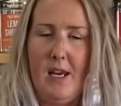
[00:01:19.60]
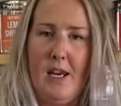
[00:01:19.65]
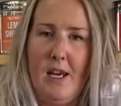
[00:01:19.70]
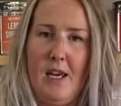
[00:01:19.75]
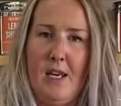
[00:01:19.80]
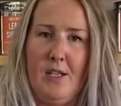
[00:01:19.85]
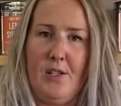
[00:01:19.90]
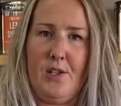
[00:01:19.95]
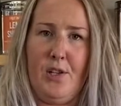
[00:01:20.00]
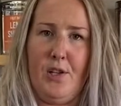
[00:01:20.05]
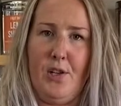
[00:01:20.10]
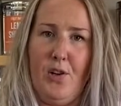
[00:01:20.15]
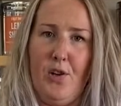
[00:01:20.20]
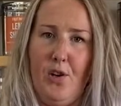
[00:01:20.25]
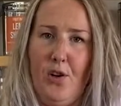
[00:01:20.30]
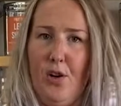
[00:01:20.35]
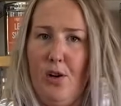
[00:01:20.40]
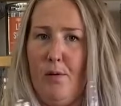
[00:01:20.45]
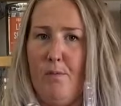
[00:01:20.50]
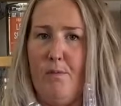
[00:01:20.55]
into
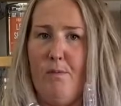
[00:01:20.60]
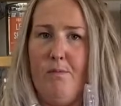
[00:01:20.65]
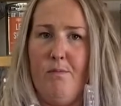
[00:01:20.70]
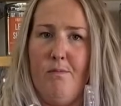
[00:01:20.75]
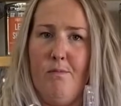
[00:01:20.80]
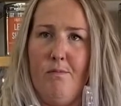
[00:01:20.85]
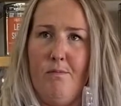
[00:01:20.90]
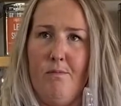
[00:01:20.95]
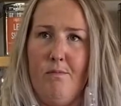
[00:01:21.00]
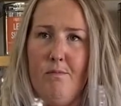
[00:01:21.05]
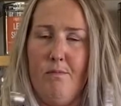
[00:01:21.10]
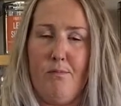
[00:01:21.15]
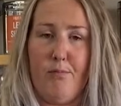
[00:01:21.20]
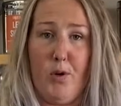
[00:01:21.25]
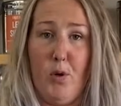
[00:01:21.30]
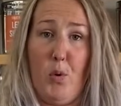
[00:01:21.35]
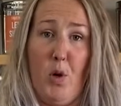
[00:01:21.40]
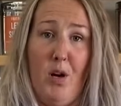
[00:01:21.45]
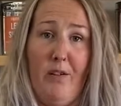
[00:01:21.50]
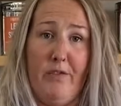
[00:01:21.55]
your
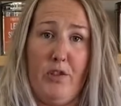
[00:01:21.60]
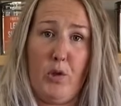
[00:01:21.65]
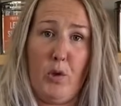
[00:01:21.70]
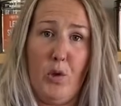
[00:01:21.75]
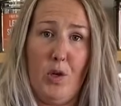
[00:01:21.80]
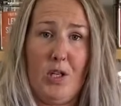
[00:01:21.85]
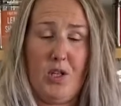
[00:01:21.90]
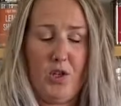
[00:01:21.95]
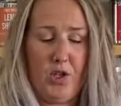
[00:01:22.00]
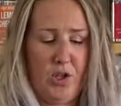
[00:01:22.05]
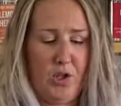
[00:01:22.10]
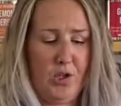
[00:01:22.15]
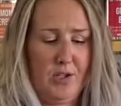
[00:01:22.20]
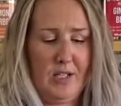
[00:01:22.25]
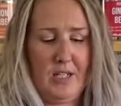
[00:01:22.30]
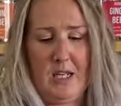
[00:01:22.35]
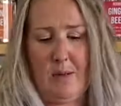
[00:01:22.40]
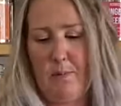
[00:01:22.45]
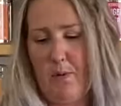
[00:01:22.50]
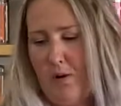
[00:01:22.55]
brewer of choice. You can use
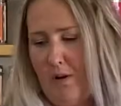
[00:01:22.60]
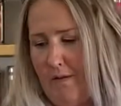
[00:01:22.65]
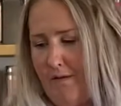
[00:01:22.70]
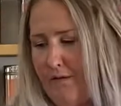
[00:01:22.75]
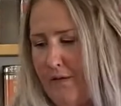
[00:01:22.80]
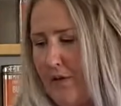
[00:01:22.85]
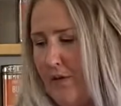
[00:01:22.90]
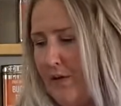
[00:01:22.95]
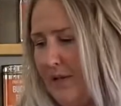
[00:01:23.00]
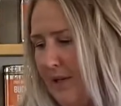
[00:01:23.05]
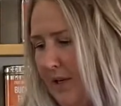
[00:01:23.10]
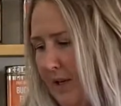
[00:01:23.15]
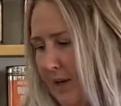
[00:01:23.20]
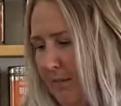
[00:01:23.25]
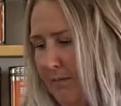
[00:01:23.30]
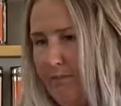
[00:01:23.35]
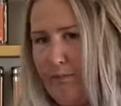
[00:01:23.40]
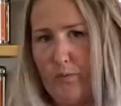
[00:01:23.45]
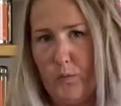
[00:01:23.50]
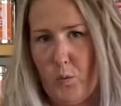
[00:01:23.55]
teapot, infuser,
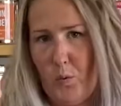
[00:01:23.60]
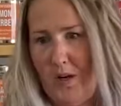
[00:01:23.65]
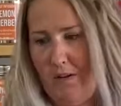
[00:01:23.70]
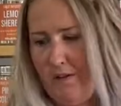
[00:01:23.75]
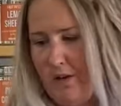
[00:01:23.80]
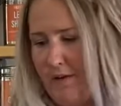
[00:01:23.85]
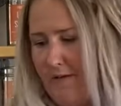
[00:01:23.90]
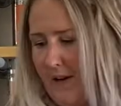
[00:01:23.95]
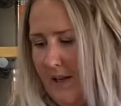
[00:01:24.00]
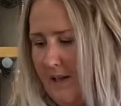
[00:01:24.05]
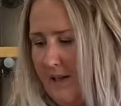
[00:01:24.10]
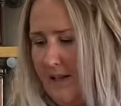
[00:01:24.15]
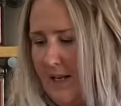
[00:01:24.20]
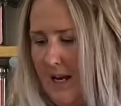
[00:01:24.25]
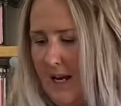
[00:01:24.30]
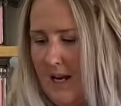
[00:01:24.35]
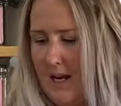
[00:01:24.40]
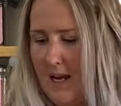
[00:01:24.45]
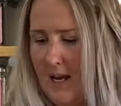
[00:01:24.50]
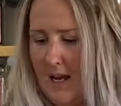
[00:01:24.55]
whatever you
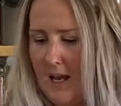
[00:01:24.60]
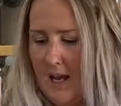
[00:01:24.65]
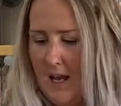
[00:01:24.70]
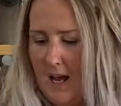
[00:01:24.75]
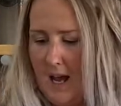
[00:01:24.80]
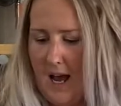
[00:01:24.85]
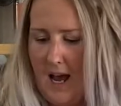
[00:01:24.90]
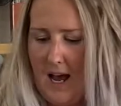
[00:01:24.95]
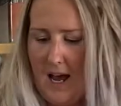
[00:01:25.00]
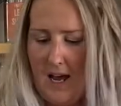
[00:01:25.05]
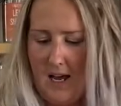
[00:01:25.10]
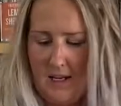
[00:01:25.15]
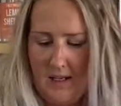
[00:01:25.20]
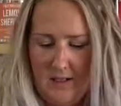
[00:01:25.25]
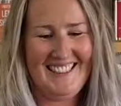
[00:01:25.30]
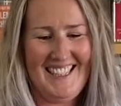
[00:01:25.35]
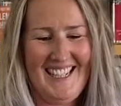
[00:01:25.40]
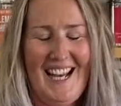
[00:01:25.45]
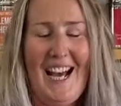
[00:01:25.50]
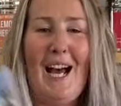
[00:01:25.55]
fancy.
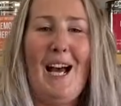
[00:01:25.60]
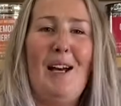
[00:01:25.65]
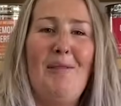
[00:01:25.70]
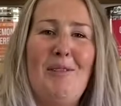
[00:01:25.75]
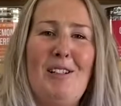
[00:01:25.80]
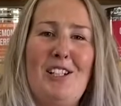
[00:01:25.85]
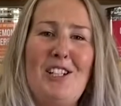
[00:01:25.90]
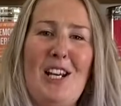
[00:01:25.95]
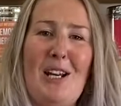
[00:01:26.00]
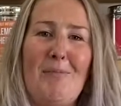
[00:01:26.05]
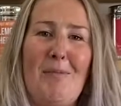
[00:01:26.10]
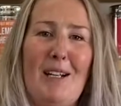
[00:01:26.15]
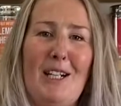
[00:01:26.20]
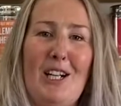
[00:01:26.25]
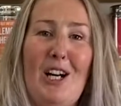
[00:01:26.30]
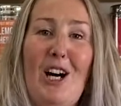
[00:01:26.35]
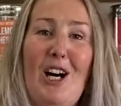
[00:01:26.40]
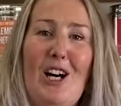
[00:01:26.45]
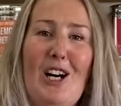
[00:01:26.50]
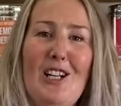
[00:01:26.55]
And I'm gonna check my
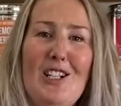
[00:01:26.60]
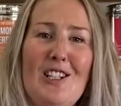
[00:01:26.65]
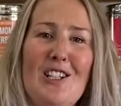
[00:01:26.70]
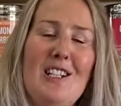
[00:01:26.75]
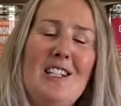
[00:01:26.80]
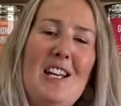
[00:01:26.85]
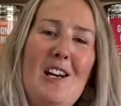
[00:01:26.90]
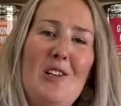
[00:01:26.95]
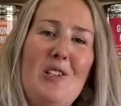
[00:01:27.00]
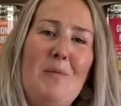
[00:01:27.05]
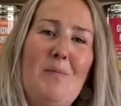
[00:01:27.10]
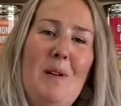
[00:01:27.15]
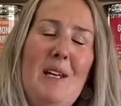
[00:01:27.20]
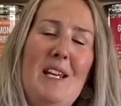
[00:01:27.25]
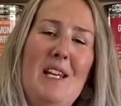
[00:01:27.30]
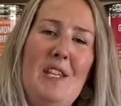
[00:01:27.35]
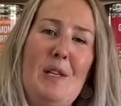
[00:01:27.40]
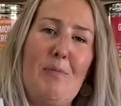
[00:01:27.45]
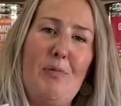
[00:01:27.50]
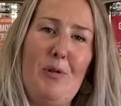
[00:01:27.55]
card that tells
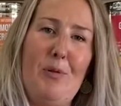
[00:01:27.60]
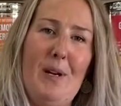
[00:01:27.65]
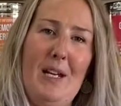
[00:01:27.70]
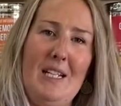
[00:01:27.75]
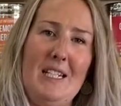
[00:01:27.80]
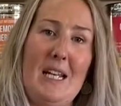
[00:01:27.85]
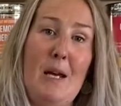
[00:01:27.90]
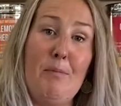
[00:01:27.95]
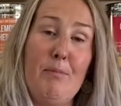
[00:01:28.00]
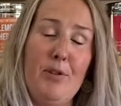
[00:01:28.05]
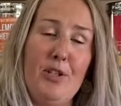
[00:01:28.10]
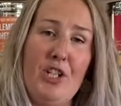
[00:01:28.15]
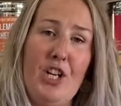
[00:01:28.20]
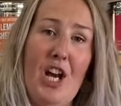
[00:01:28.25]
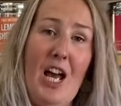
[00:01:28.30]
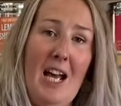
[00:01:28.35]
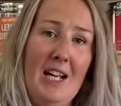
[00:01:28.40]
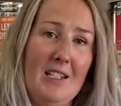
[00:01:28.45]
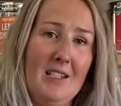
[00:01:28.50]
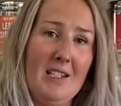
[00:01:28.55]
me the brewing temperature
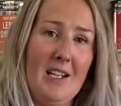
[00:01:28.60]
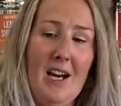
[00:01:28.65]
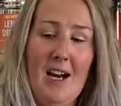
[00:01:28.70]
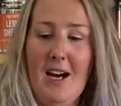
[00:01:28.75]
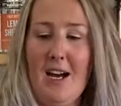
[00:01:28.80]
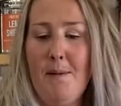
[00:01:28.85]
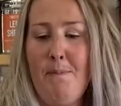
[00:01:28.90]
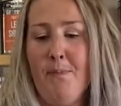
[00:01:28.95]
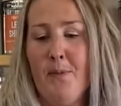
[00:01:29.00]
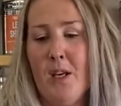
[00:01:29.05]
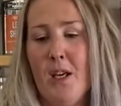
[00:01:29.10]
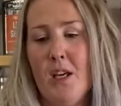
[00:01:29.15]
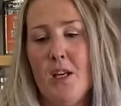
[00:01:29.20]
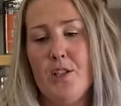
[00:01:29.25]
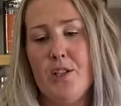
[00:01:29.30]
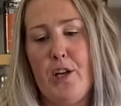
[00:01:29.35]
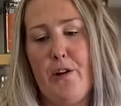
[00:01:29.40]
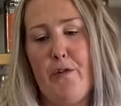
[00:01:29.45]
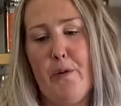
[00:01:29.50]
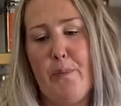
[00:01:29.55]
and time.
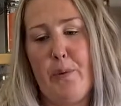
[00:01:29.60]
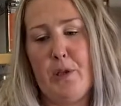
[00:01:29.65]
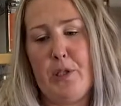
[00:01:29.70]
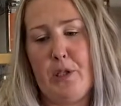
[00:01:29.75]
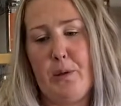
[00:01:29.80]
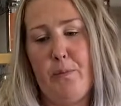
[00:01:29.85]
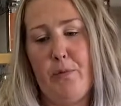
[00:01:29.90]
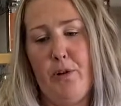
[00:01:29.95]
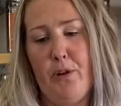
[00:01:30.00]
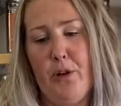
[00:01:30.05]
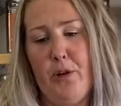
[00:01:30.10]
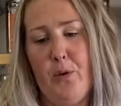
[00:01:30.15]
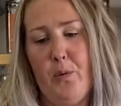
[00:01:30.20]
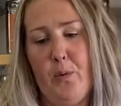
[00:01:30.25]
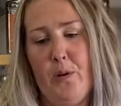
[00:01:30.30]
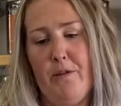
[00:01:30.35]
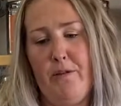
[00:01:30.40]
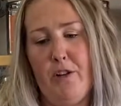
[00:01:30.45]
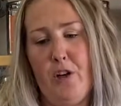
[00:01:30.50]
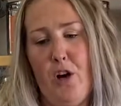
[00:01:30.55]
So for Butter Brew,
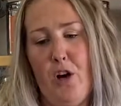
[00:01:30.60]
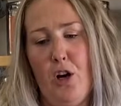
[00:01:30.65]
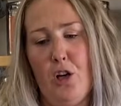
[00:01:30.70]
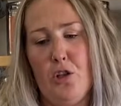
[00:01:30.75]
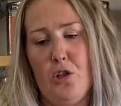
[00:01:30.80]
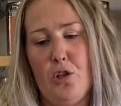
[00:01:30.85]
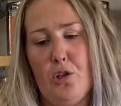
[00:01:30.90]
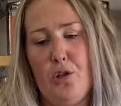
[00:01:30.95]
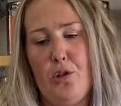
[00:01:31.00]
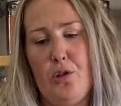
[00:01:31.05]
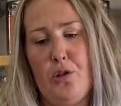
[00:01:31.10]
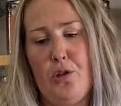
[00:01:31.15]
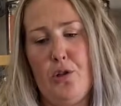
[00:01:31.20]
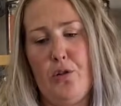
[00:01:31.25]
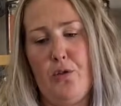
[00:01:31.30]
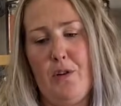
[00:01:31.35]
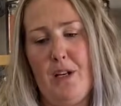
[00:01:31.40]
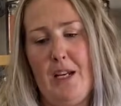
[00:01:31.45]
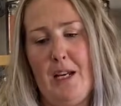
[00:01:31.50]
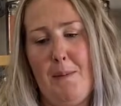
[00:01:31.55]
we've got 2 to
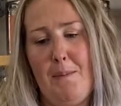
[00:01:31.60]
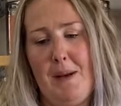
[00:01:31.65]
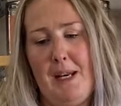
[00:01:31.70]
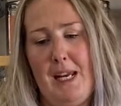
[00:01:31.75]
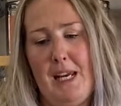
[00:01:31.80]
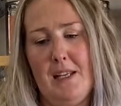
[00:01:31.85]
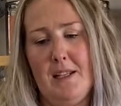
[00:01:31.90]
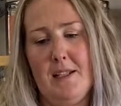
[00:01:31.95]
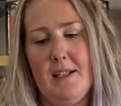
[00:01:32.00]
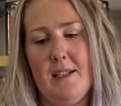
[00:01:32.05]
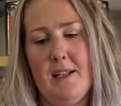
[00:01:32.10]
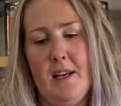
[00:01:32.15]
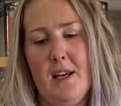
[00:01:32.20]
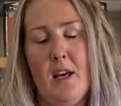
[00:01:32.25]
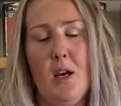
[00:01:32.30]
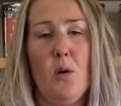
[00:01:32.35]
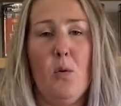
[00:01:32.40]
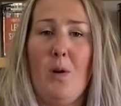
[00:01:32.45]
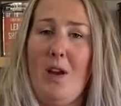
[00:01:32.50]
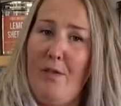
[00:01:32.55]
3 minutes
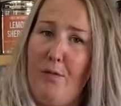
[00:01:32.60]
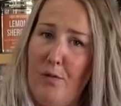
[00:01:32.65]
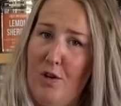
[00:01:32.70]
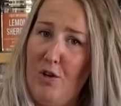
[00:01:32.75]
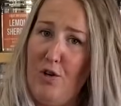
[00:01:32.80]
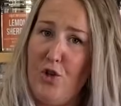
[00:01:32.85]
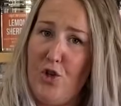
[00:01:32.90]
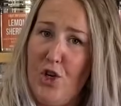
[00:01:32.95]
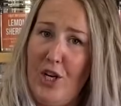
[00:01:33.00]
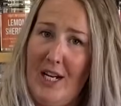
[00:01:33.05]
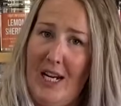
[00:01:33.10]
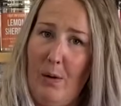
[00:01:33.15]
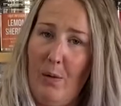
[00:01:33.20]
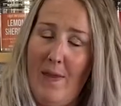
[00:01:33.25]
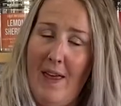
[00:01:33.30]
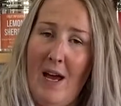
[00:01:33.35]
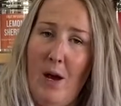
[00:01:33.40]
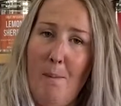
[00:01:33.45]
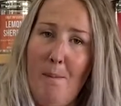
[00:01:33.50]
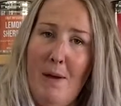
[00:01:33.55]
if we're enjoying it
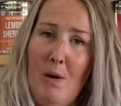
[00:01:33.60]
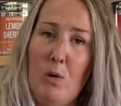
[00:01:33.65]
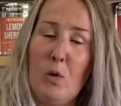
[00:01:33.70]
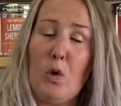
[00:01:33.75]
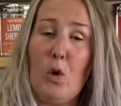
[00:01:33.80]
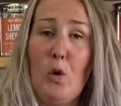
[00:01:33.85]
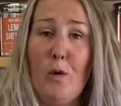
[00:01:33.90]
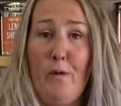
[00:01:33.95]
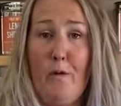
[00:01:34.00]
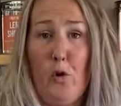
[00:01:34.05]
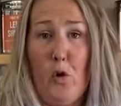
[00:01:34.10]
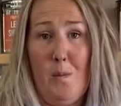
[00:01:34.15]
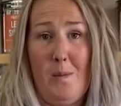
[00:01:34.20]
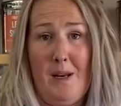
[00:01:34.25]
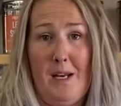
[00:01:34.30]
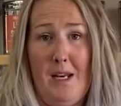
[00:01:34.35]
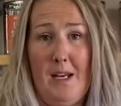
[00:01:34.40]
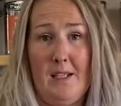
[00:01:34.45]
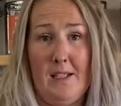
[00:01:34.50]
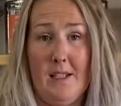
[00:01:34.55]
without milk, or 4
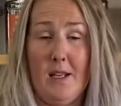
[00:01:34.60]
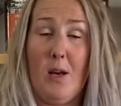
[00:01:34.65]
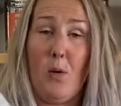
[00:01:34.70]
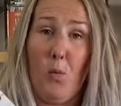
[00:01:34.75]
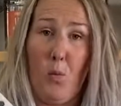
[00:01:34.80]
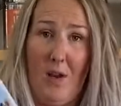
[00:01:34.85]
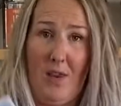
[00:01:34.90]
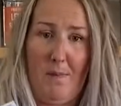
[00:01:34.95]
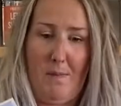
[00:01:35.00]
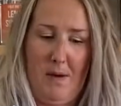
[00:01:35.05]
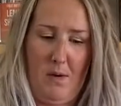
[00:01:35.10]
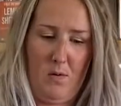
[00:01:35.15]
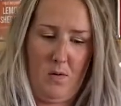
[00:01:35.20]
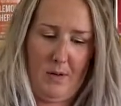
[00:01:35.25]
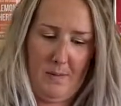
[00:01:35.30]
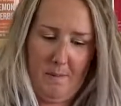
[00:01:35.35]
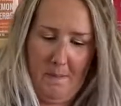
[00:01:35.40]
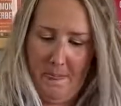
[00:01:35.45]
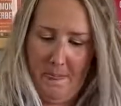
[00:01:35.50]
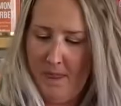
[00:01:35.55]
minutes with milk.
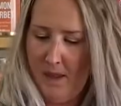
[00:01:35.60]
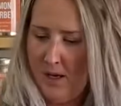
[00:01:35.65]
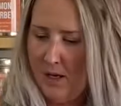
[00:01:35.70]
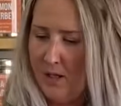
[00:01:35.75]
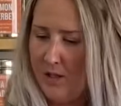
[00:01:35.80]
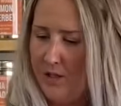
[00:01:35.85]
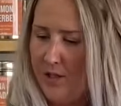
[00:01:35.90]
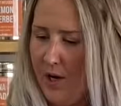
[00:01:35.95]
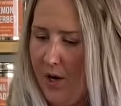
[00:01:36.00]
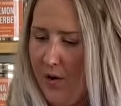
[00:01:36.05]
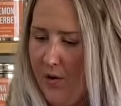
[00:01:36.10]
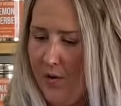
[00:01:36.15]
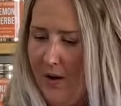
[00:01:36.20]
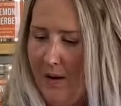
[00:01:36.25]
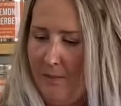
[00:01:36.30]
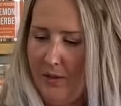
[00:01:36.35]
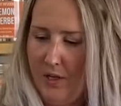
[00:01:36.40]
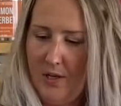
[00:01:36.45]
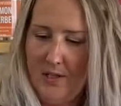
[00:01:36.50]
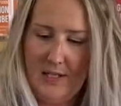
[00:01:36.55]
So
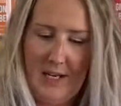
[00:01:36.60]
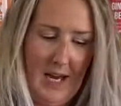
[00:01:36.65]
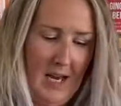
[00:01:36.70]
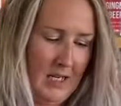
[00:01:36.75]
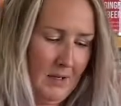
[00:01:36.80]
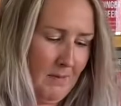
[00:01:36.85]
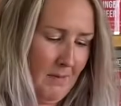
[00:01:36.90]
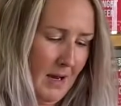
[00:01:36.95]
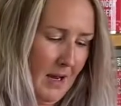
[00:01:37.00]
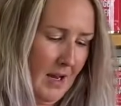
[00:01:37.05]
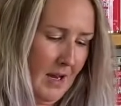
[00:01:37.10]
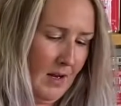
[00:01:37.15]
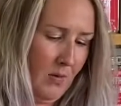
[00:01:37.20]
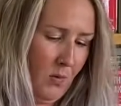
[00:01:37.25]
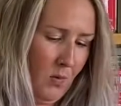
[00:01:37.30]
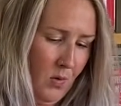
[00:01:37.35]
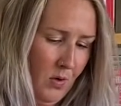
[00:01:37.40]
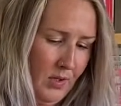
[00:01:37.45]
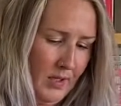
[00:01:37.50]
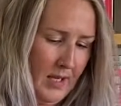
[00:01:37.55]
I'm going to add my
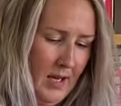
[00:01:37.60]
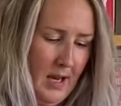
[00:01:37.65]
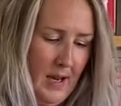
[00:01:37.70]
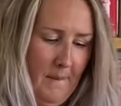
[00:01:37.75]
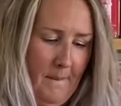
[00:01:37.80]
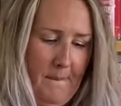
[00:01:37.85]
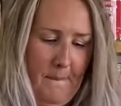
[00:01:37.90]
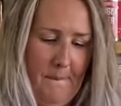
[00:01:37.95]
water,